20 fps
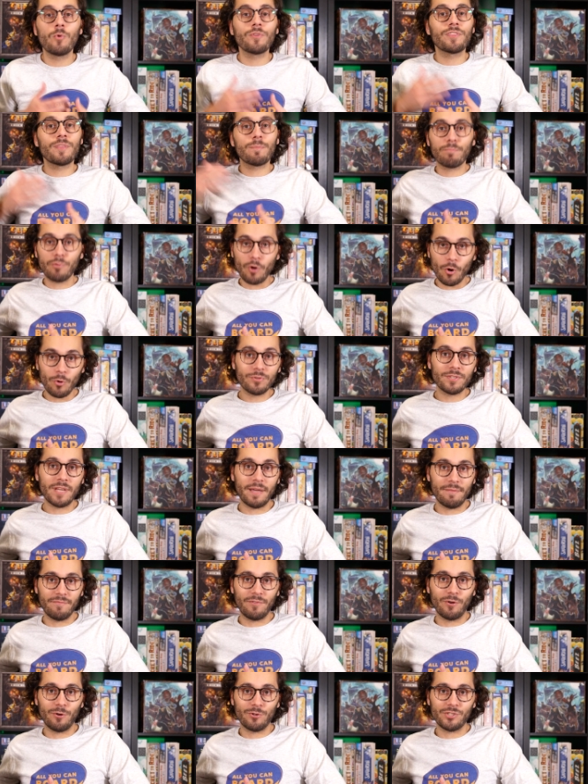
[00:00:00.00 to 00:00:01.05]
with the
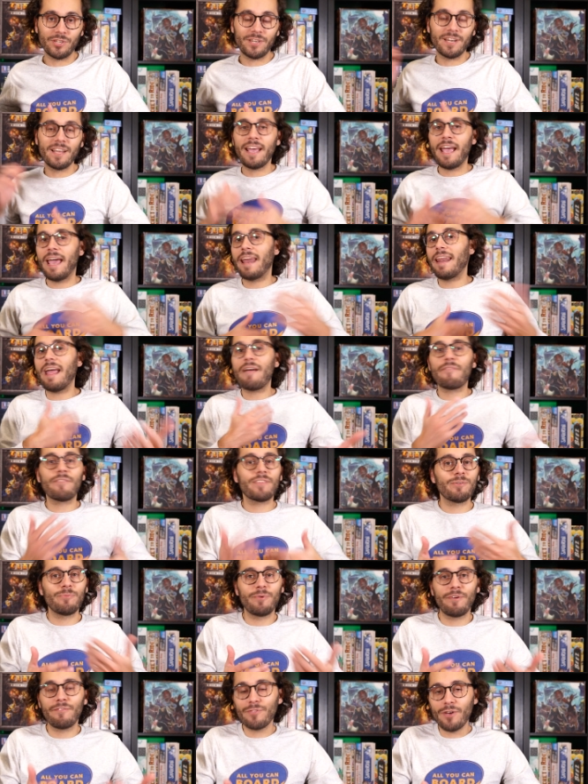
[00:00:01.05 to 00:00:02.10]
prototype version and
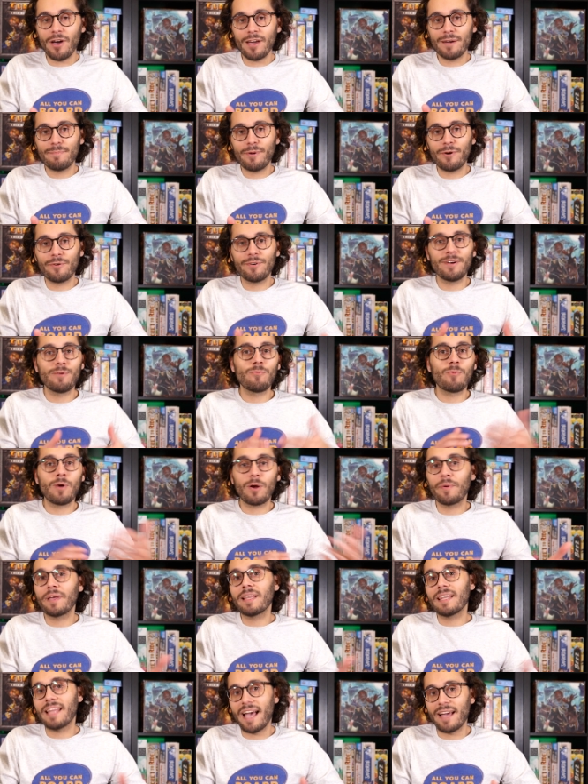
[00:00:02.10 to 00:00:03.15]
everything we've thought about it and where
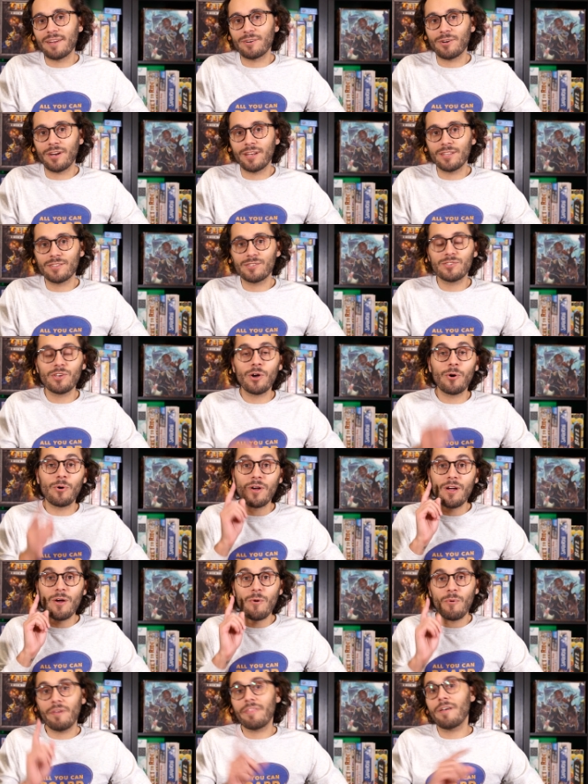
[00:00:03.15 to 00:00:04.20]
we land on it. So
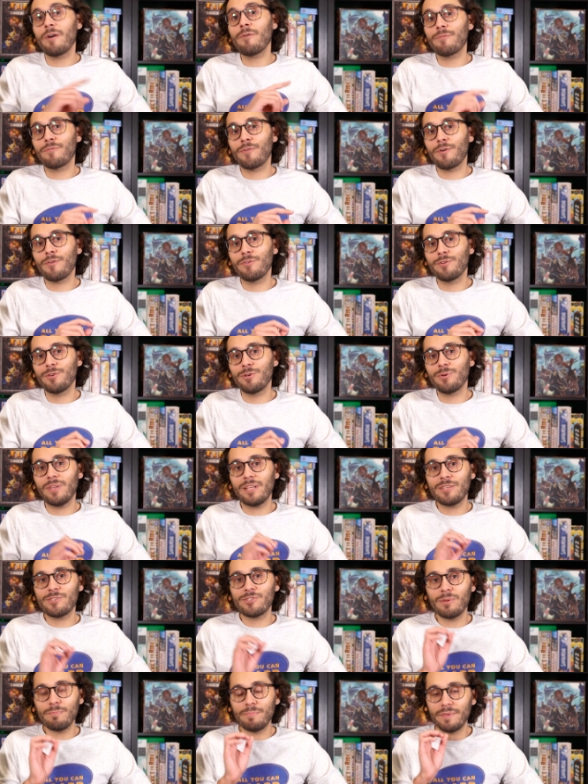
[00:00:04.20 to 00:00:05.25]
without further ado,
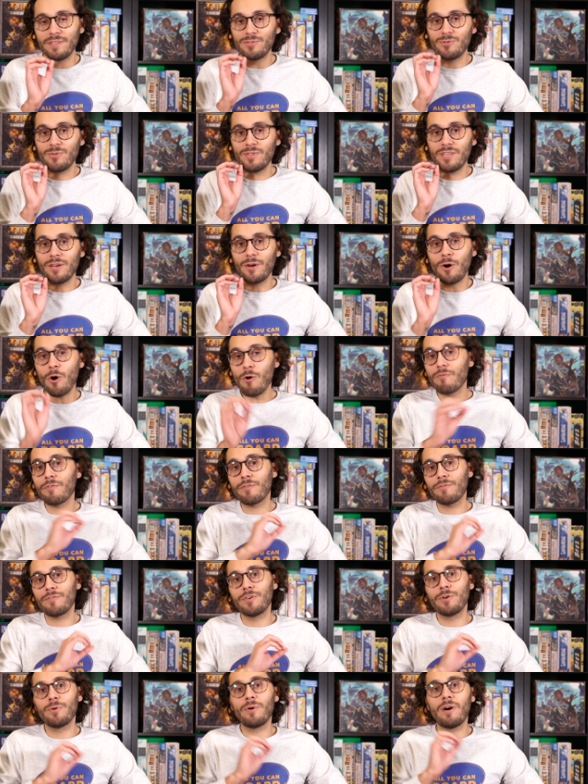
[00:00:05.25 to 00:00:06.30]
let's jump into the
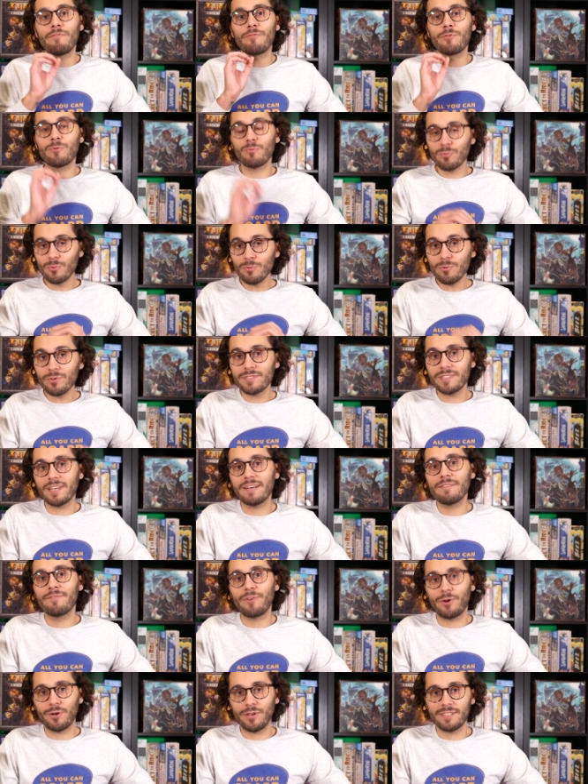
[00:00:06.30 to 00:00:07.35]
overview of the rules
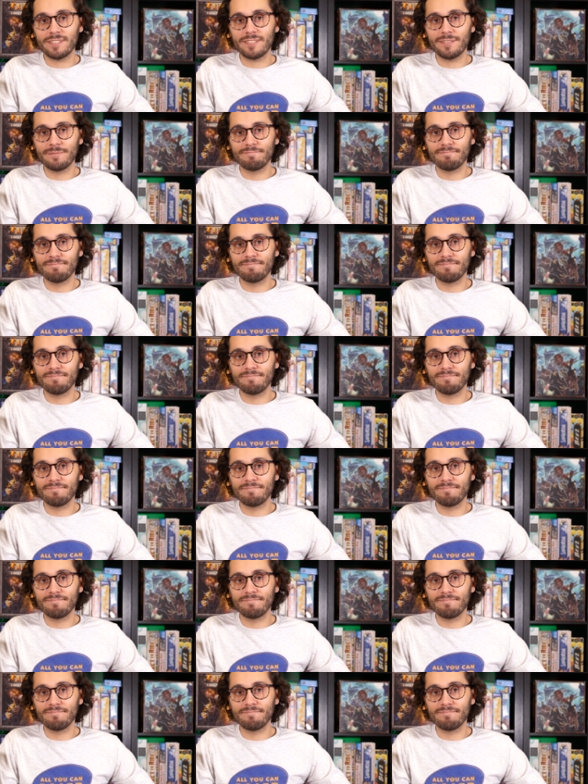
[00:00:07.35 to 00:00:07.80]
of Verdant.